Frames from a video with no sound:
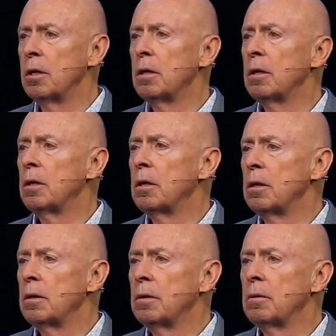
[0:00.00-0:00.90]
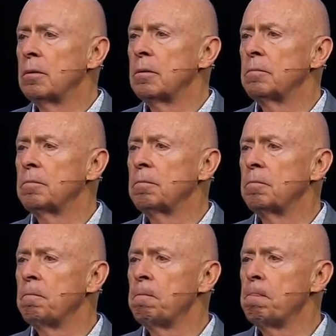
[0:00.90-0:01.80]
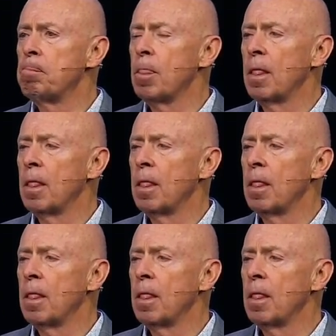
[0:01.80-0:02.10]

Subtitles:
(silence)